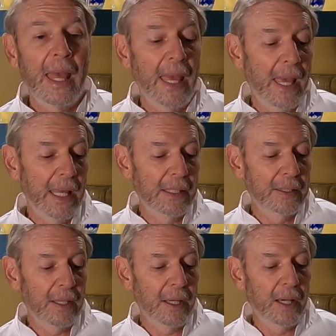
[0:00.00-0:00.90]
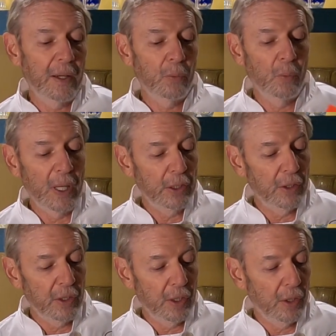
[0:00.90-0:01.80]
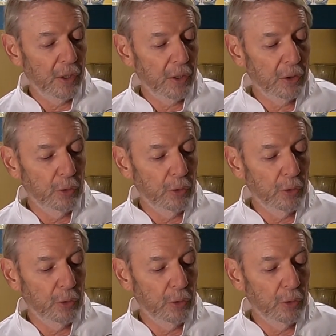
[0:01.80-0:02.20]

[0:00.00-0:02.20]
And uh, when uh,